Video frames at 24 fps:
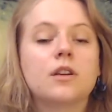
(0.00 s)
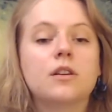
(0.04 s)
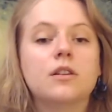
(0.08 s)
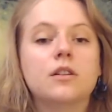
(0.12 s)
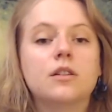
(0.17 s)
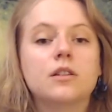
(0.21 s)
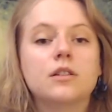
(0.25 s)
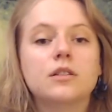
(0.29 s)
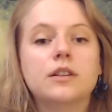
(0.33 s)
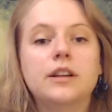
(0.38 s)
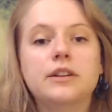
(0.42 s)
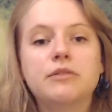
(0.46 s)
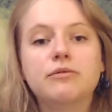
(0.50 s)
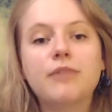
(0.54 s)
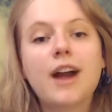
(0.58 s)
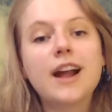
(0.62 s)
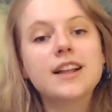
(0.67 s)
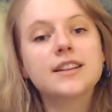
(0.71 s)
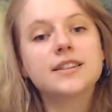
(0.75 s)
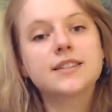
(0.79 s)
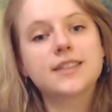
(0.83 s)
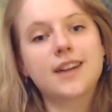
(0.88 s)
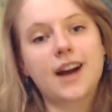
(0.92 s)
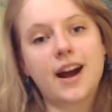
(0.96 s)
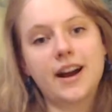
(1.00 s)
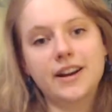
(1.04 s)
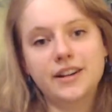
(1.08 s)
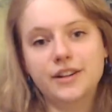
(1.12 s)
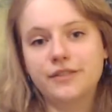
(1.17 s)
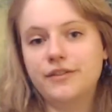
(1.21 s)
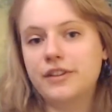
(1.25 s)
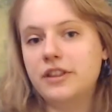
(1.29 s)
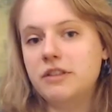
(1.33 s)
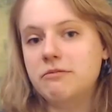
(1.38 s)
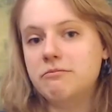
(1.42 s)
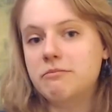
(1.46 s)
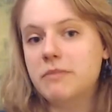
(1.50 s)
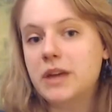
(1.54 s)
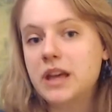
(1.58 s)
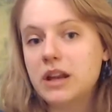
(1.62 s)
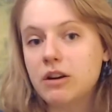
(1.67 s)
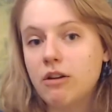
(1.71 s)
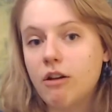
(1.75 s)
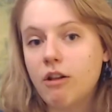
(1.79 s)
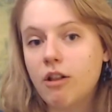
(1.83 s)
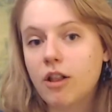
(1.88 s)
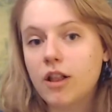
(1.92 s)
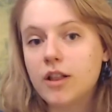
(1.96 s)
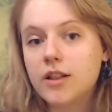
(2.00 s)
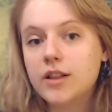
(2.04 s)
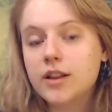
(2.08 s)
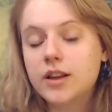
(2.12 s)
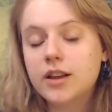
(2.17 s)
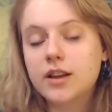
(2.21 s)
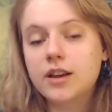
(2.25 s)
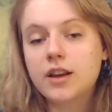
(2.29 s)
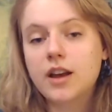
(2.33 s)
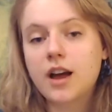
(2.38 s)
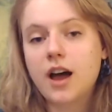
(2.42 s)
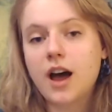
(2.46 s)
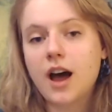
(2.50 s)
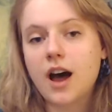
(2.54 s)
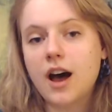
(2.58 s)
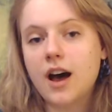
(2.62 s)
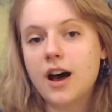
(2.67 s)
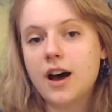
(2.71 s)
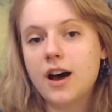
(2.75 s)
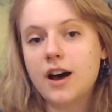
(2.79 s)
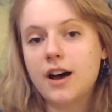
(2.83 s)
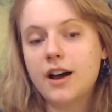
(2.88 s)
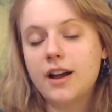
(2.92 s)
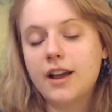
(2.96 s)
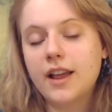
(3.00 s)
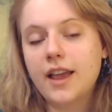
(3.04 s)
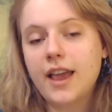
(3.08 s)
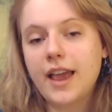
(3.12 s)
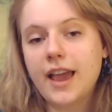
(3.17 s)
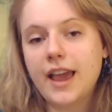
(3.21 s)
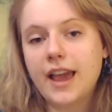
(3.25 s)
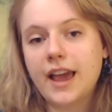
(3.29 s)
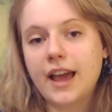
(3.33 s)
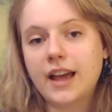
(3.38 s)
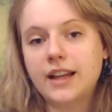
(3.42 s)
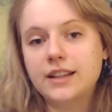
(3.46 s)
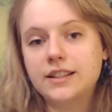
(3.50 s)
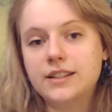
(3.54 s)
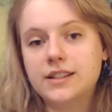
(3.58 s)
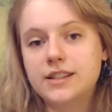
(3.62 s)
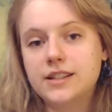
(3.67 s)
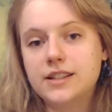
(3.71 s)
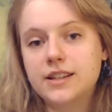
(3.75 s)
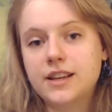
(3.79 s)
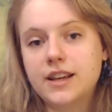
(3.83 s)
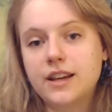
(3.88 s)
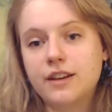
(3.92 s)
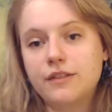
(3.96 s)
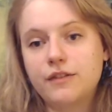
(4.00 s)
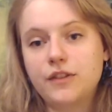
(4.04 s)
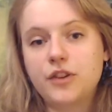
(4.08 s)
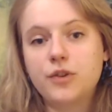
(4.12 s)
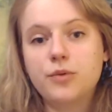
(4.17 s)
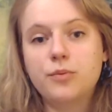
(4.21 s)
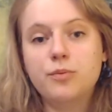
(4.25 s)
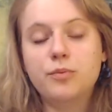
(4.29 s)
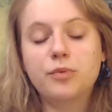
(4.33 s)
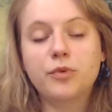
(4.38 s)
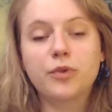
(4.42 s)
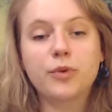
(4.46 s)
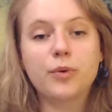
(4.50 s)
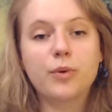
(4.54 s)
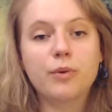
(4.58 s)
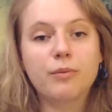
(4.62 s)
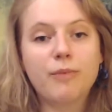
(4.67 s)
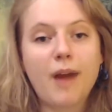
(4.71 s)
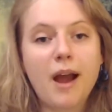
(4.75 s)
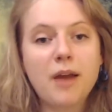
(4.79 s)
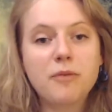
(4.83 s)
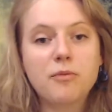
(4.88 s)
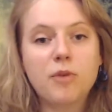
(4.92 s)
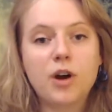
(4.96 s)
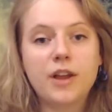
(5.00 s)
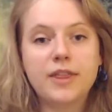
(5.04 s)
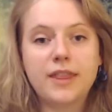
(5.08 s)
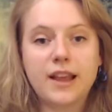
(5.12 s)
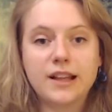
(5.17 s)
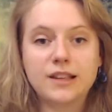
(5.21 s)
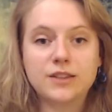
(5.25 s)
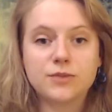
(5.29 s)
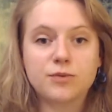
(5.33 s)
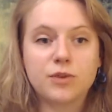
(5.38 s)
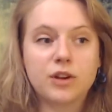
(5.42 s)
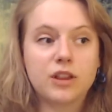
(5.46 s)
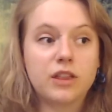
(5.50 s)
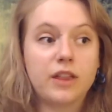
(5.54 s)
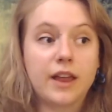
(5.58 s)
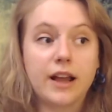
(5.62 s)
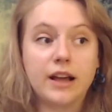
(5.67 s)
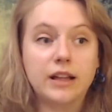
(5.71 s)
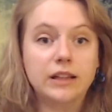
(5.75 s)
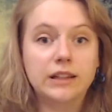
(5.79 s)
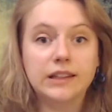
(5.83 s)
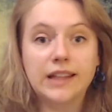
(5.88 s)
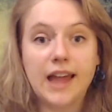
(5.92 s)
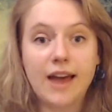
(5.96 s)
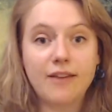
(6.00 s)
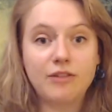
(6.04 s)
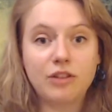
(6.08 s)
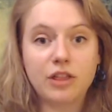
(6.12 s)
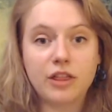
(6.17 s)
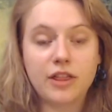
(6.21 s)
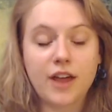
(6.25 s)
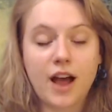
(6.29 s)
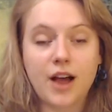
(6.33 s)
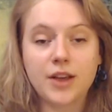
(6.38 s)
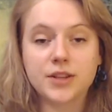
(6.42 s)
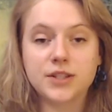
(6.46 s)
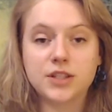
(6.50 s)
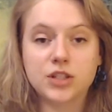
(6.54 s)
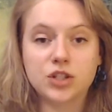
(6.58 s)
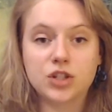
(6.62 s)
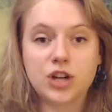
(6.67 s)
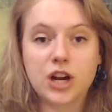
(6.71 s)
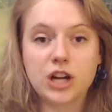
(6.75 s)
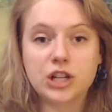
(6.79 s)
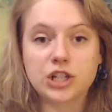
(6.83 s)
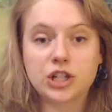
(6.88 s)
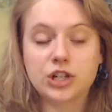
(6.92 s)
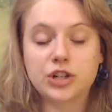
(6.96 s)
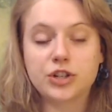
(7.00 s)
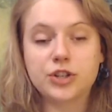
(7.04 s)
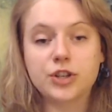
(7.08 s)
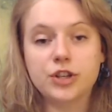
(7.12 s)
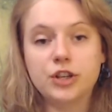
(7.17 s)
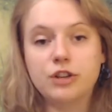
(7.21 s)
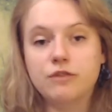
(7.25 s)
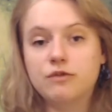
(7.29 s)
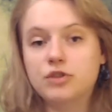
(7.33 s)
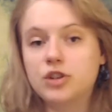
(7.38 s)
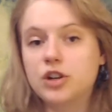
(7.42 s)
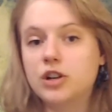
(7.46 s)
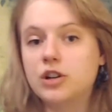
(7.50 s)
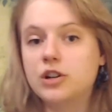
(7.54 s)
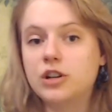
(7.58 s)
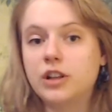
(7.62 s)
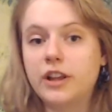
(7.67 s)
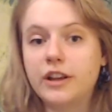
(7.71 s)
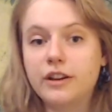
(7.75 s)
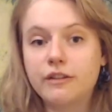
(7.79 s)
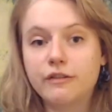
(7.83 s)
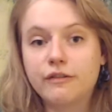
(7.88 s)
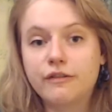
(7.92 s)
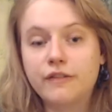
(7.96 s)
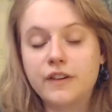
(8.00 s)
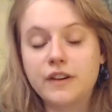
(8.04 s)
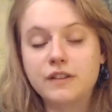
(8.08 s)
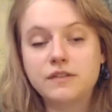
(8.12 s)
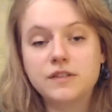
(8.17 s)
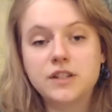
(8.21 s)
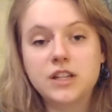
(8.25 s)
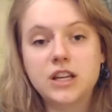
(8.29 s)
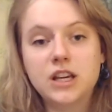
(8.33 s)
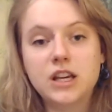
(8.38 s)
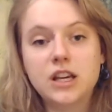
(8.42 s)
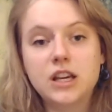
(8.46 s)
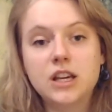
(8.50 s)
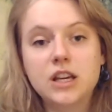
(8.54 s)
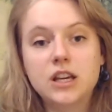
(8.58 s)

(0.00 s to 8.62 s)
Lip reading: red's kind of in the middle. And if you brew a red one, that's worth like 11,000 treasure. So you've turned like 50